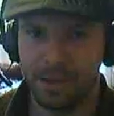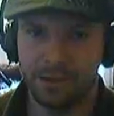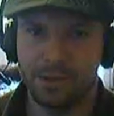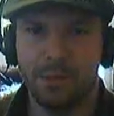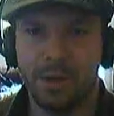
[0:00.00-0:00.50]

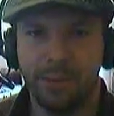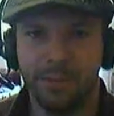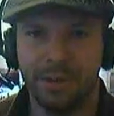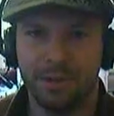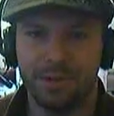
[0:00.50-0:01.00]
that is on my
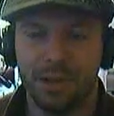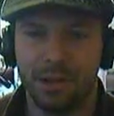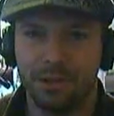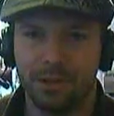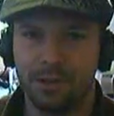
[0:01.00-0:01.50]
images
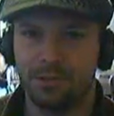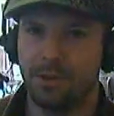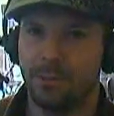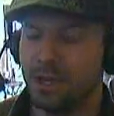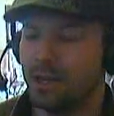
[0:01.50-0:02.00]
section and
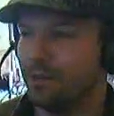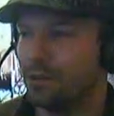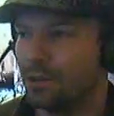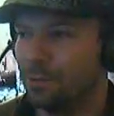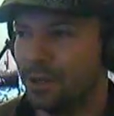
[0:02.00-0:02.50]
also on my
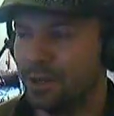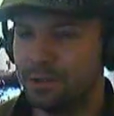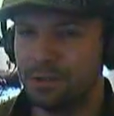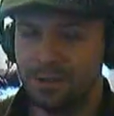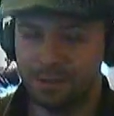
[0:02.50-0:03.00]
DeviantArt
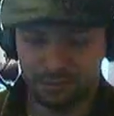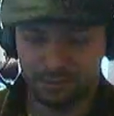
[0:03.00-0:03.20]
page.